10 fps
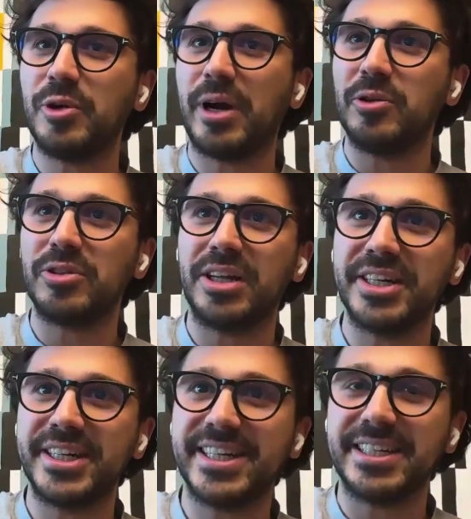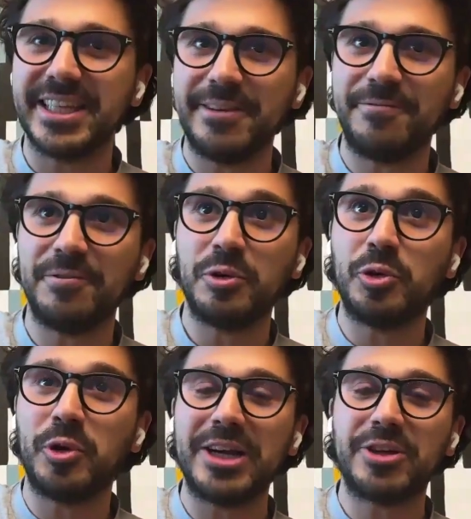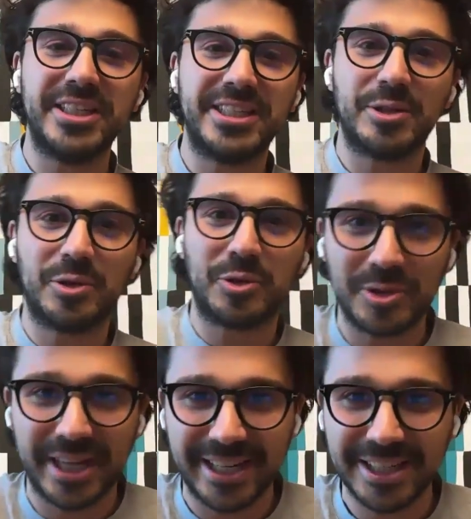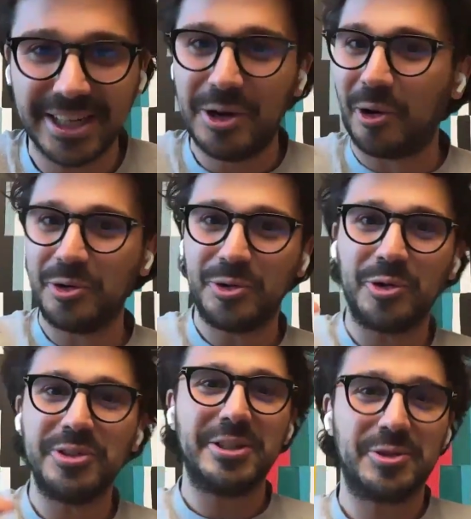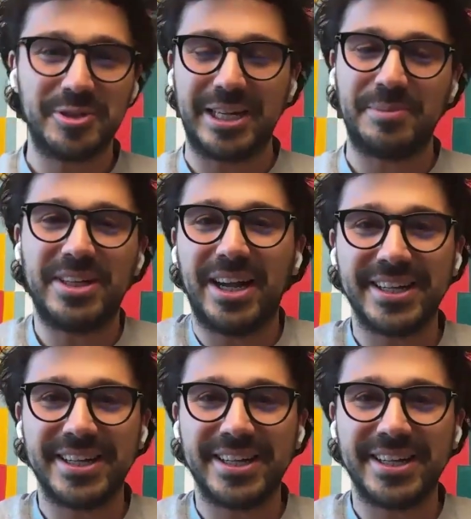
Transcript: then you are going to understand if you actually need to do that or you don't need to do that.